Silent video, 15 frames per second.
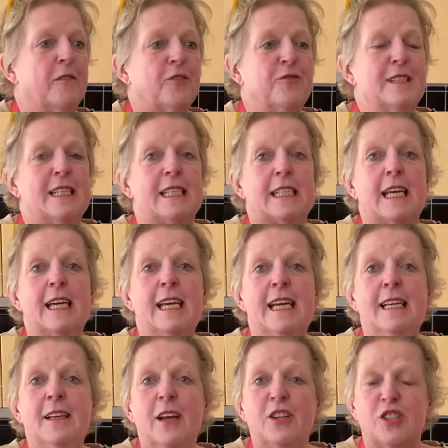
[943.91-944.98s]

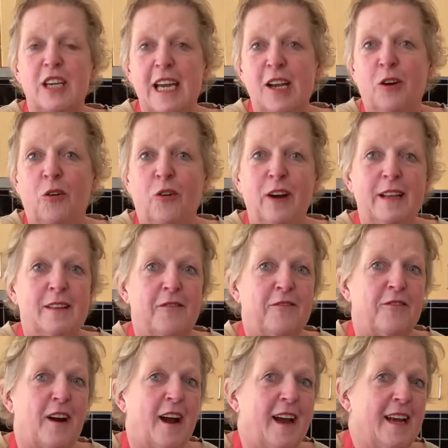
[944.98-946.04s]
Christine. She coined the
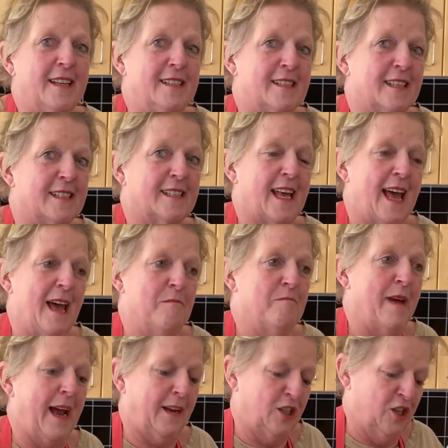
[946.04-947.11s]
phrase, the Sam
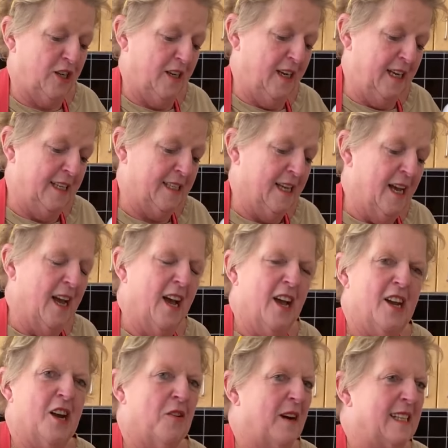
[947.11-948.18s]
Mac cheese.
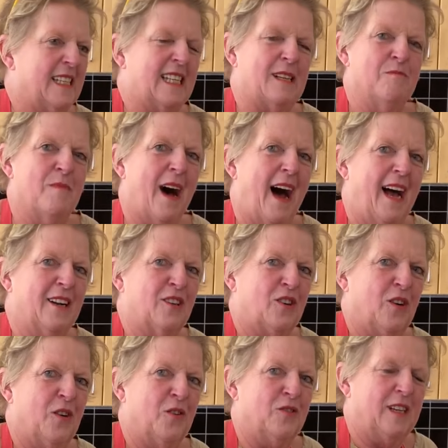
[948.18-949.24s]
You're a smart
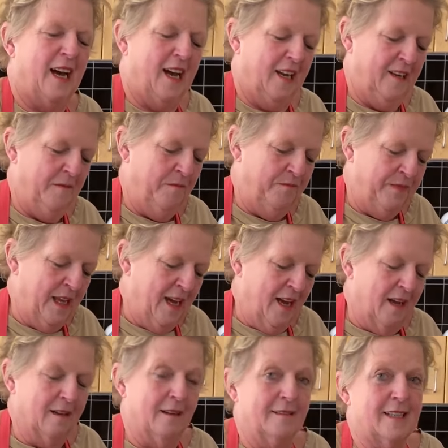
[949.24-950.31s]
girl, darling.
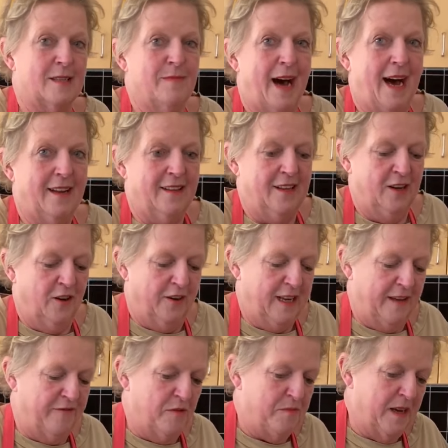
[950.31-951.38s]
A lot smarter than I'd
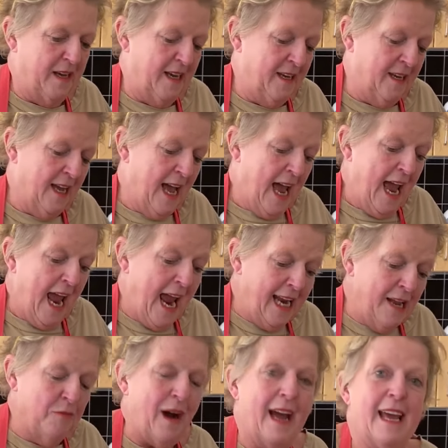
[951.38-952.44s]
ever be.
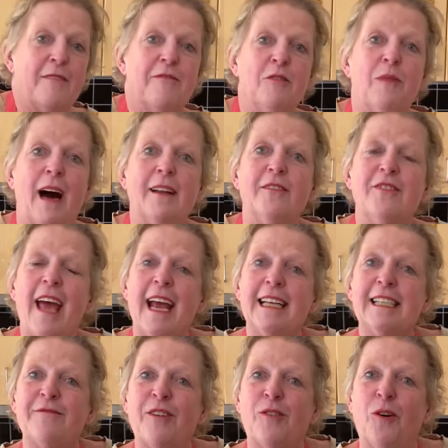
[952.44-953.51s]
Anyway, everyone,
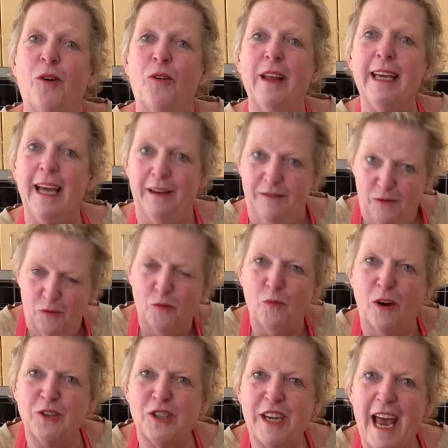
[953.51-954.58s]
thanks for calling and
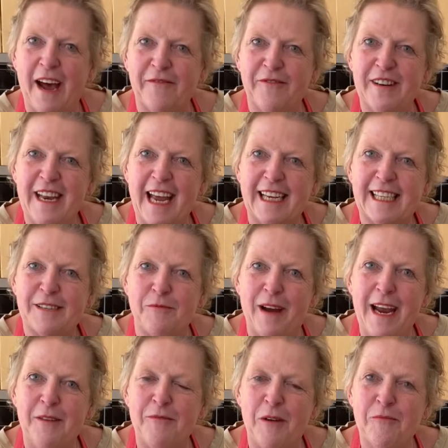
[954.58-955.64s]
watch out for next
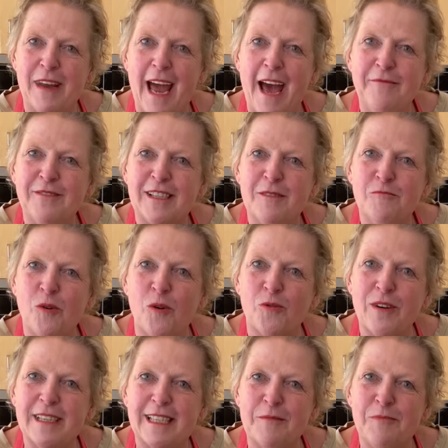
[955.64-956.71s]
week when we have some more
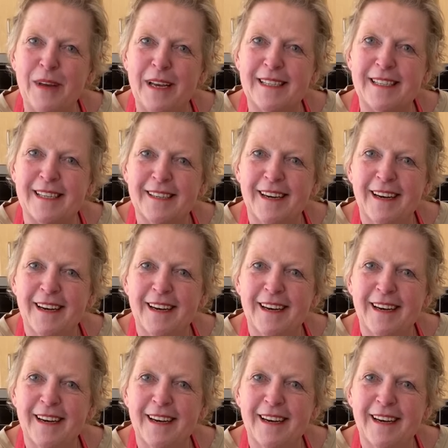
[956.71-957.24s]
recipes.